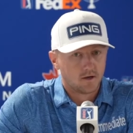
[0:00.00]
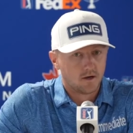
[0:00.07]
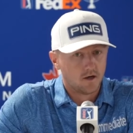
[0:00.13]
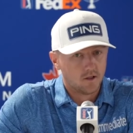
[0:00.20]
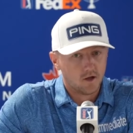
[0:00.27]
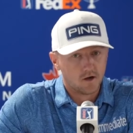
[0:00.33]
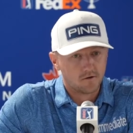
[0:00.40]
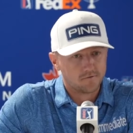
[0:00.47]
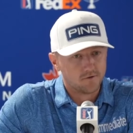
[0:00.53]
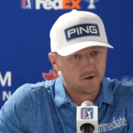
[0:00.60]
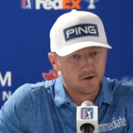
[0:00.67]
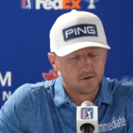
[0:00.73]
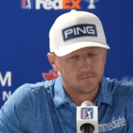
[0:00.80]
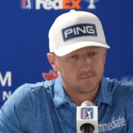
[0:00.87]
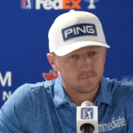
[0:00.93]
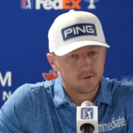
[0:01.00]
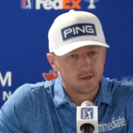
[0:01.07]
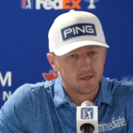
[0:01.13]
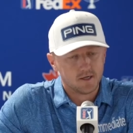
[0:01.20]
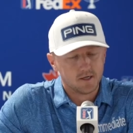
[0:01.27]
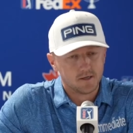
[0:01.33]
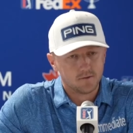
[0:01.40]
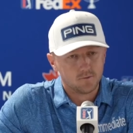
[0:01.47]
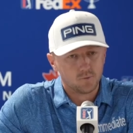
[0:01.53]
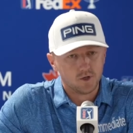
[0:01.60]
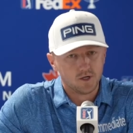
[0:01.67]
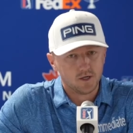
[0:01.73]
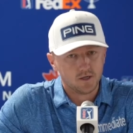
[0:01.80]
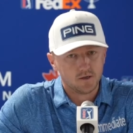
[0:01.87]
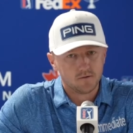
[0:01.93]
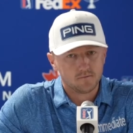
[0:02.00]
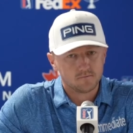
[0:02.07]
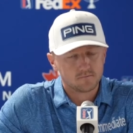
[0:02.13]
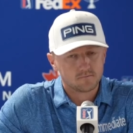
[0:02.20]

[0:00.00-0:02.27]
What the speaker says: A lot of fun. We